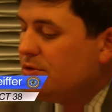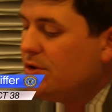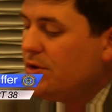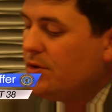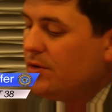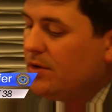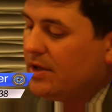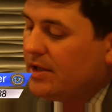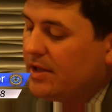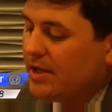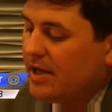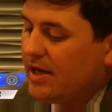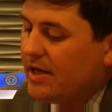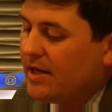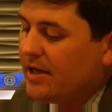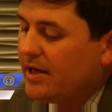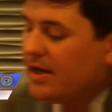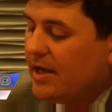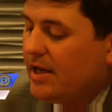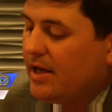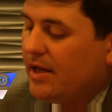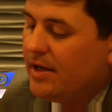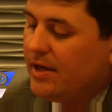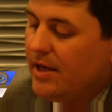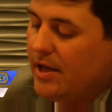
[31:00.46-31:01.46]
doing that,
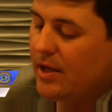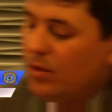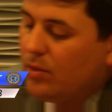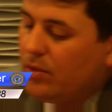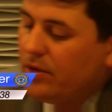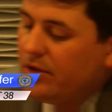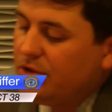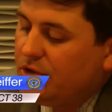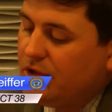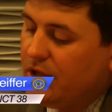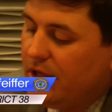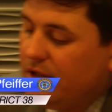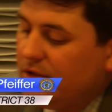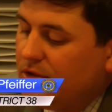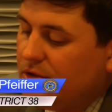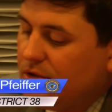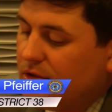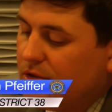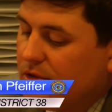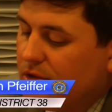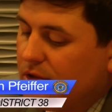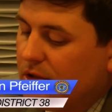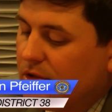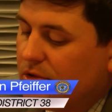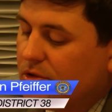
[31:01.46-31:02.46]
and how do we change
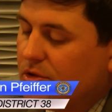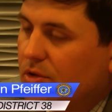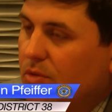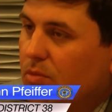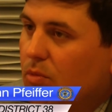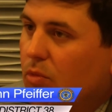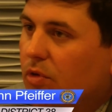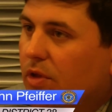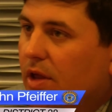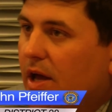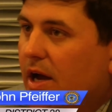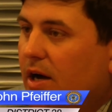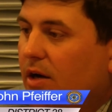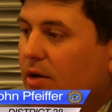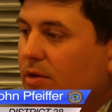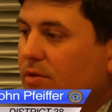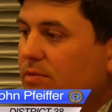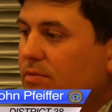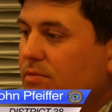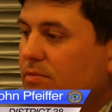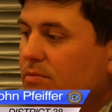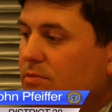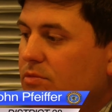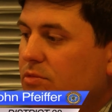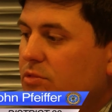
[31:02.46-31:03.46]
this system
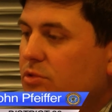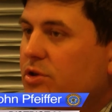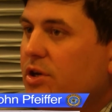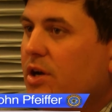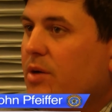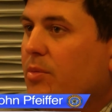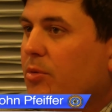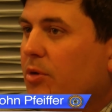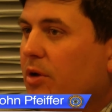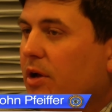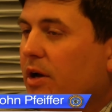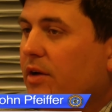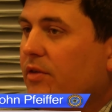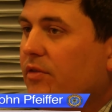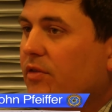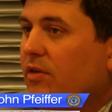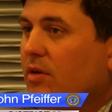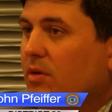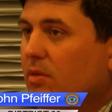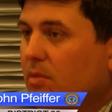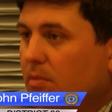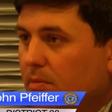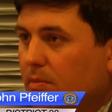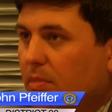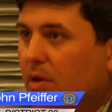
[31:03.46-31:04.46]
without
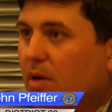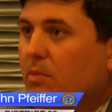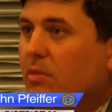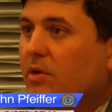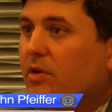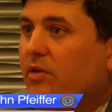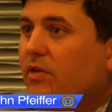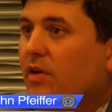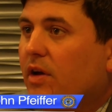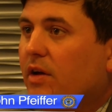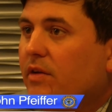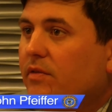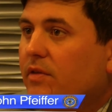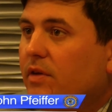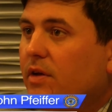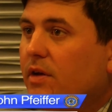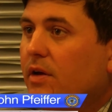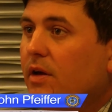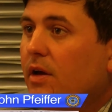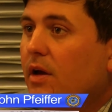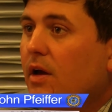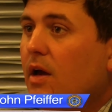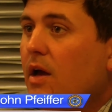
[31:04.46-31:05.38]
jeopardizing public safety?